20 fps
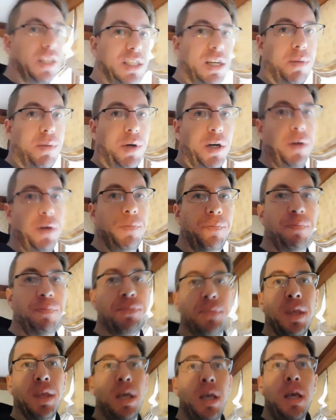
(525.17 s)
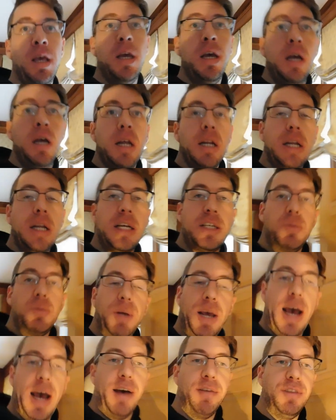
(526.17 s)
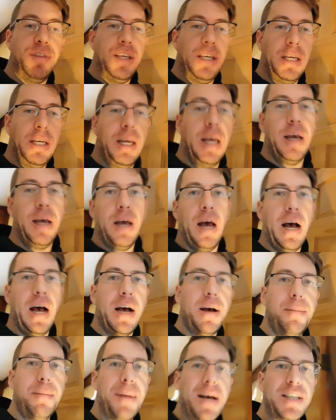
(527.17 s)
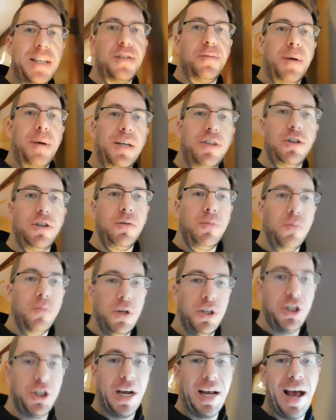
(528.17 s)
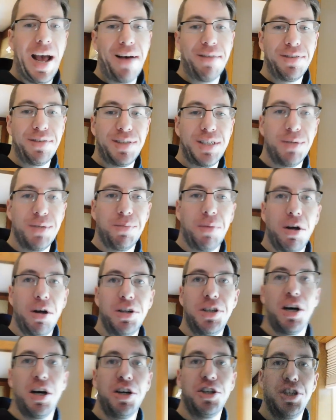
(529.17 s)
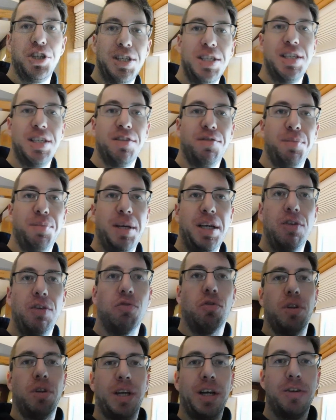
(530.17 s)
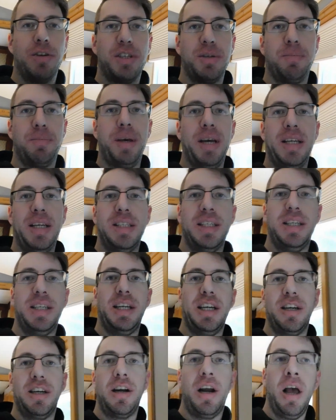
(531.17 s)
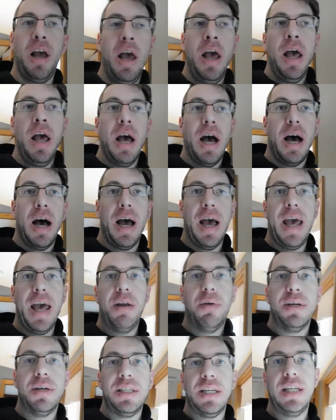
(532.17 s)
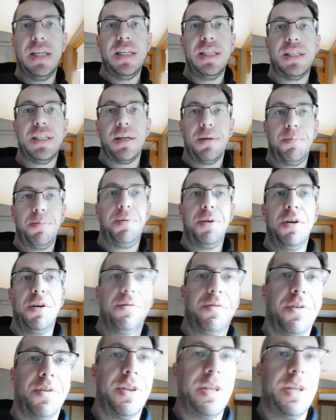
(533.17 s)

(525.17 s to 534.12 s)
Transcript: the summer. Next, we have the uh, master bedroom, which I have some montages of me rolling out some paint in here. Uh, anyways, it is a beautiful